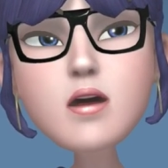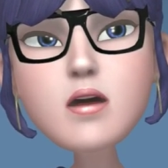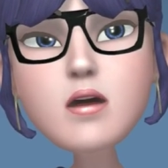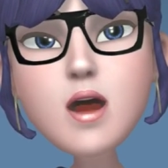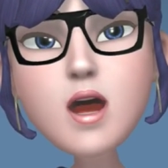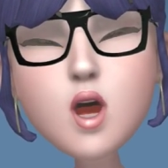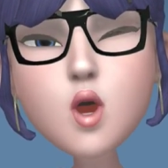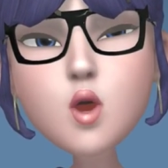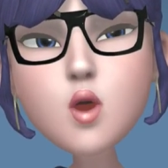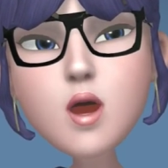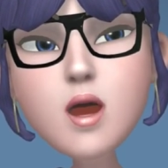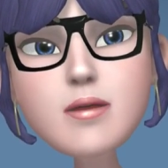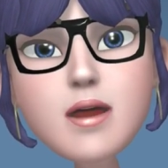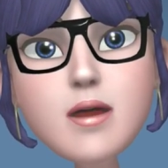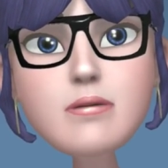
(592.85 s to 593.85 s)

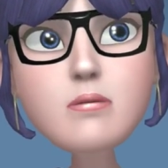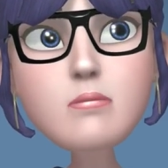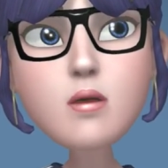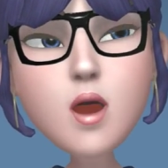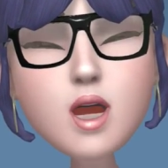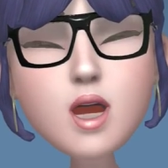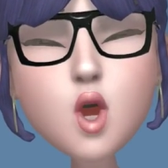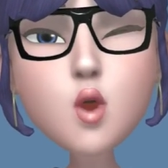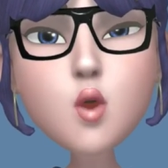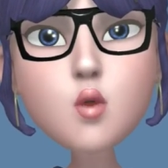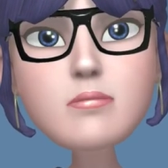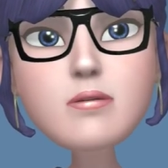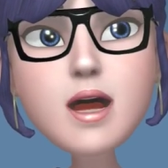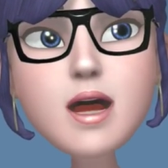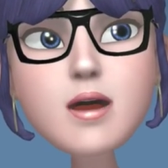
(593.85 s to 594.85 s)
If someone would have told
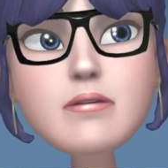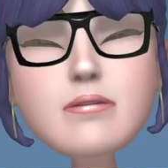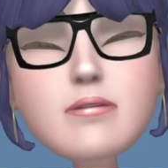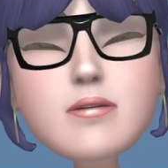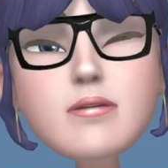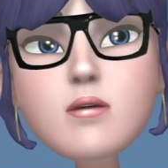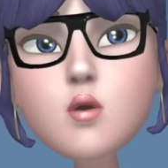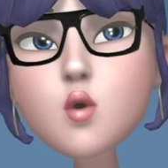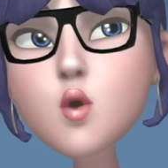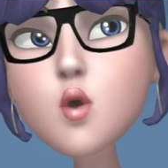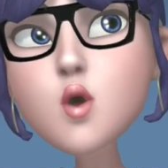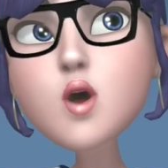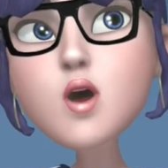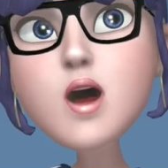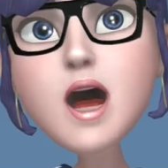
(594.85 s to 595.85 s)
me
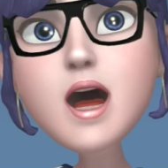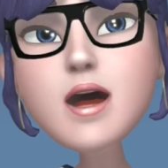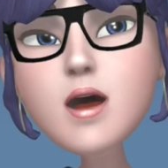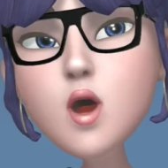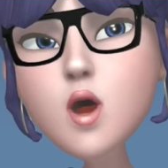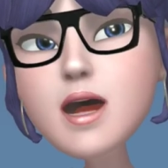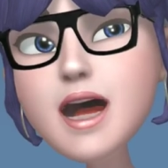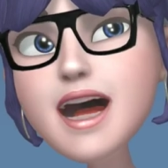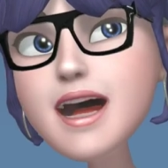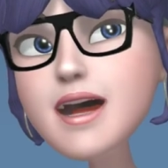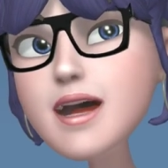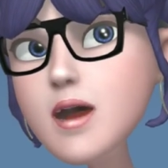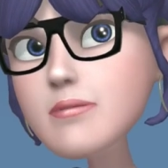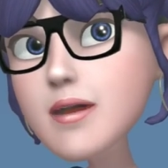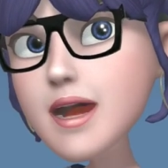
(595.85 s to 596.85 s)
before I started taking
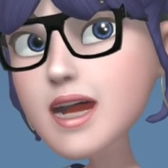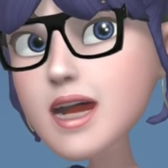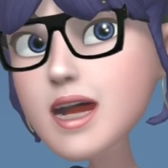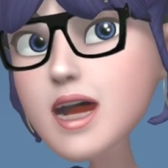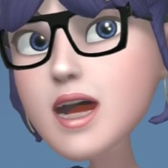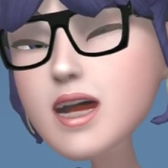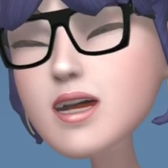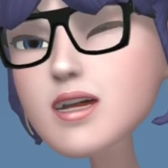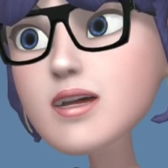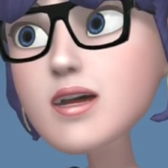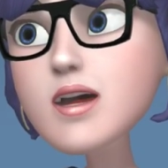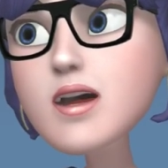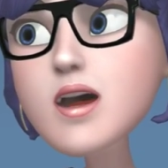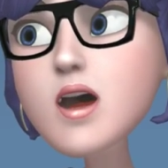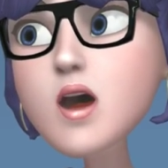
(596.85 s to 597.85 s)
this medicine
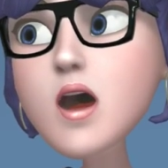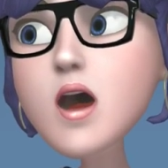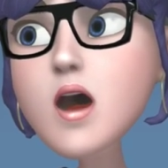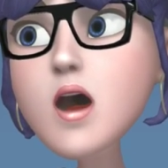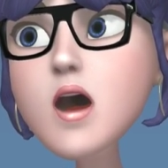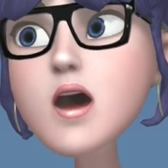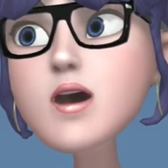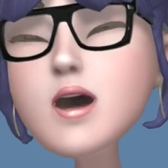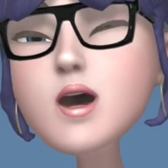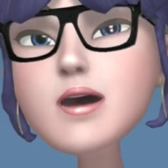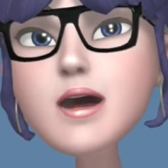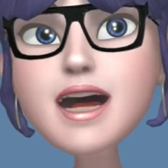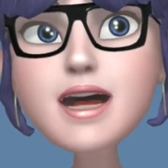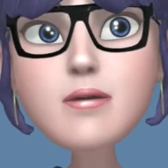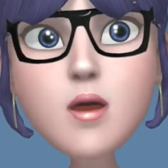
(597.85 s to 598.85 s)
that
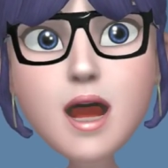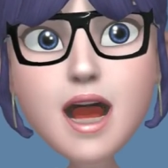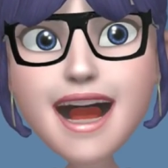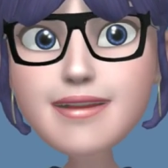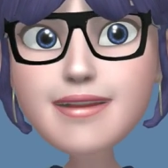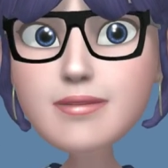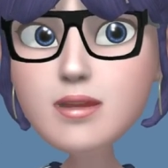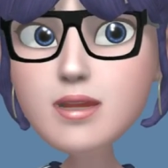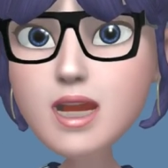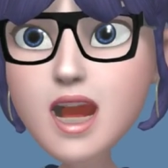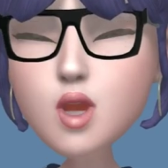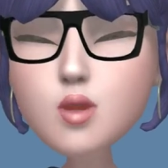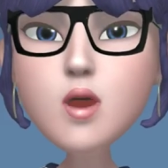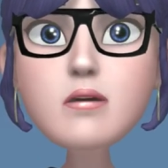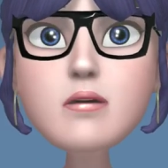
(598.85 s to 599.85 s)
this would happen,
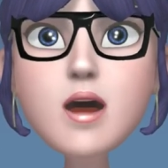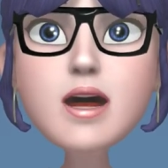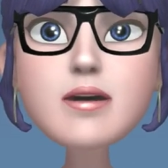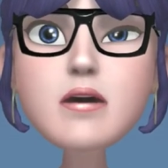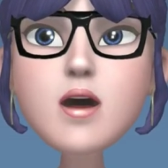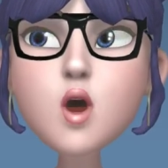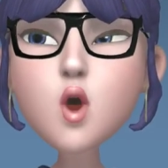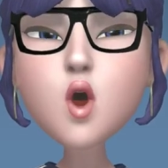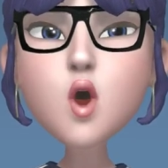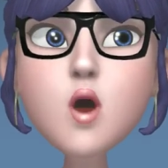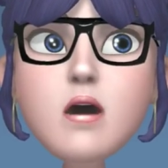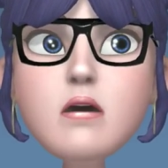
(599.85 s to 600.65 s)
I would have never took the